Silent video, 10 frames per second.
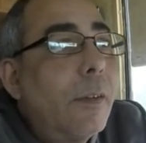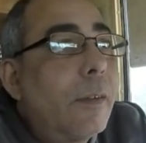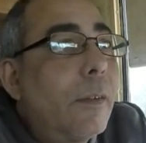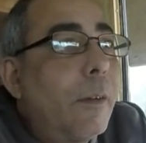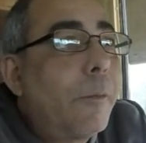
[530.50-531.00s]

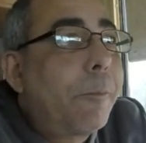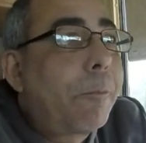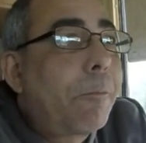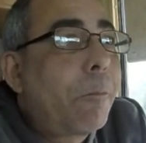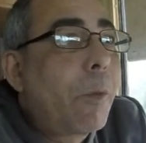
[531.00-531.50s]
So,
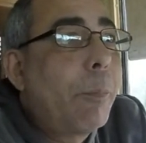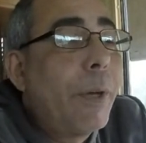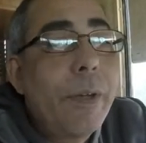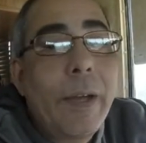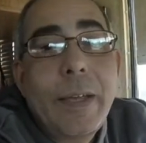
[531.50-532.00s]

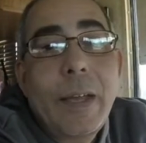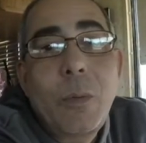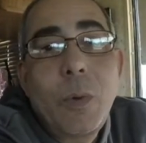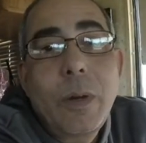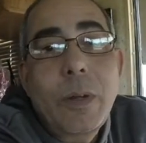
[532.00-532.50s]
but I got
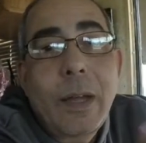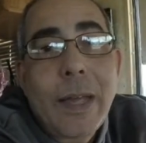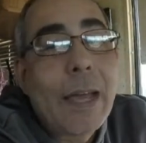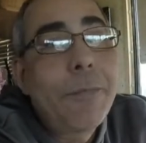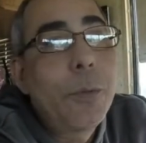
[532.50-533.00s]
to work. I
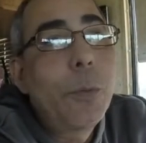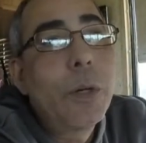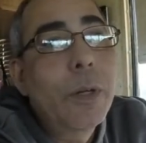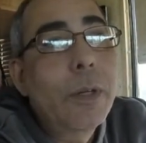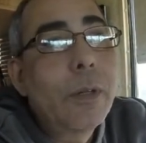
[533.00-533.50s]
have to
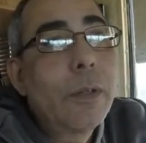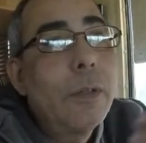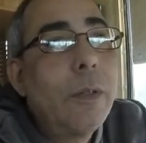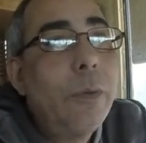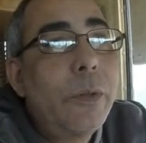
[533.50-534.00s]
work
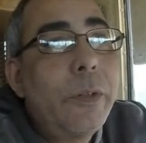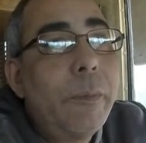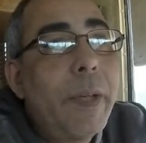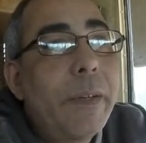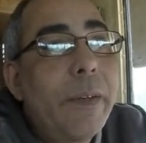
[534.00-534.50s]
in order to
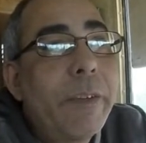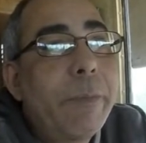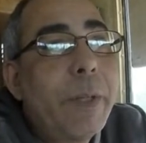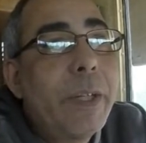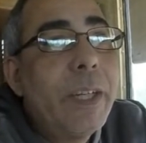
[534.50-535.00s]
make
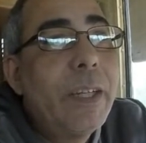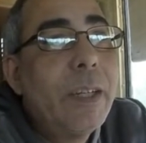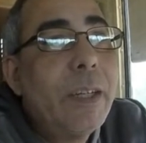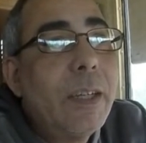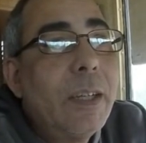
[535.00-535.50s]
enough money
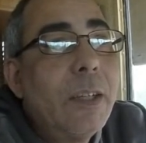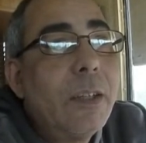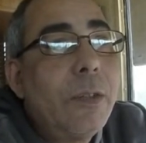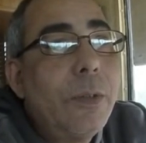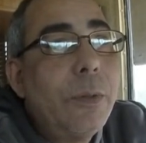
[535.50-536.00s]

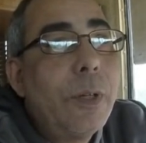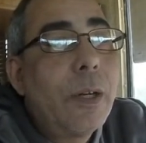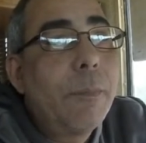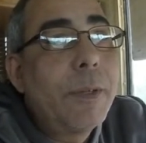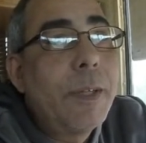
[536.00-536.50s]

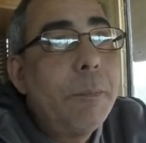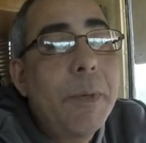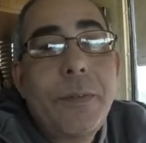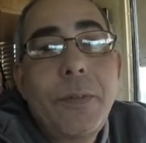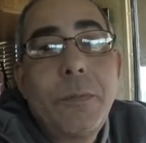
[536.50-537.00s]
to keep
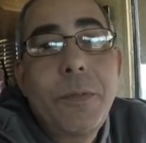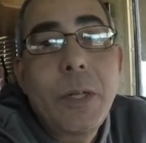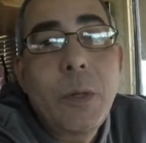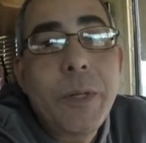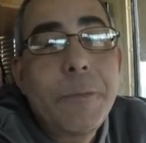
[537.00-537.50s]
myself
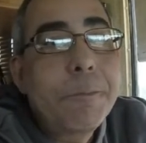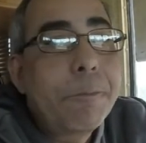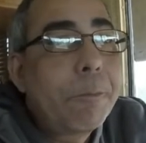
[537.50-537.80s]
going.